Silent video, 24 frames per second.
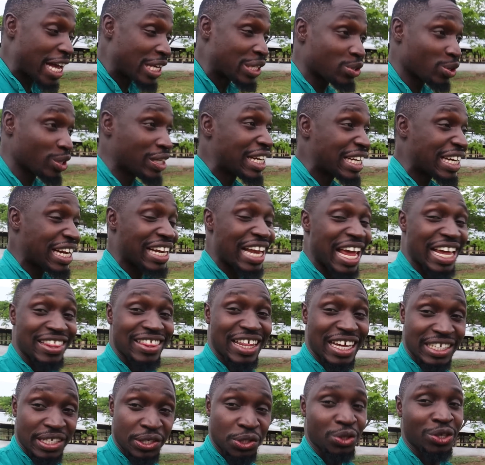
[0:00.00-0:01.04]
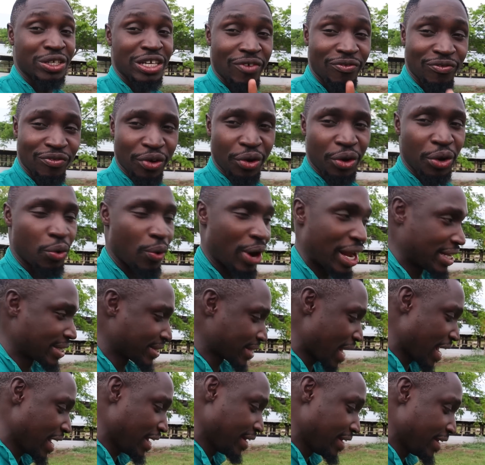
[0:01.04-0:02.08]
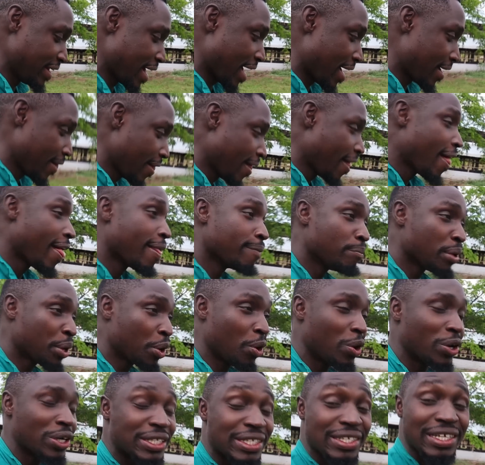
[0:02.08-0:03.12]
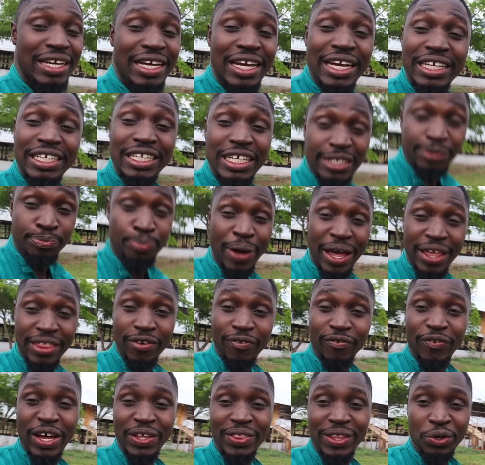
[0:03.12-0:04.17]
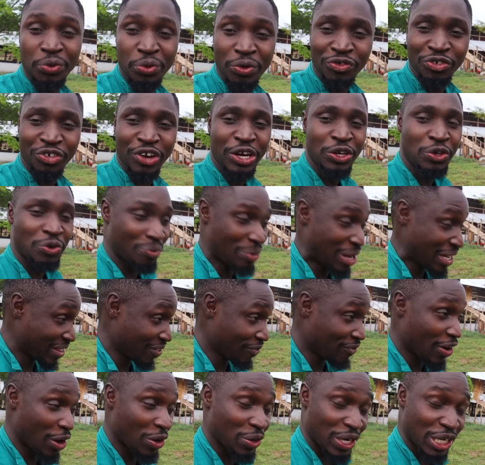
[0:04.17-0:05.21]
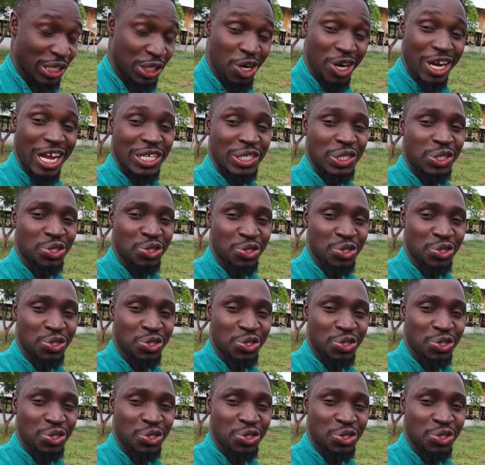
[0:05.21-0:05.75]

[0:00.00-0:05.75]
isolated like that is not a very wise idea because despite the fact that we try to make the foundation as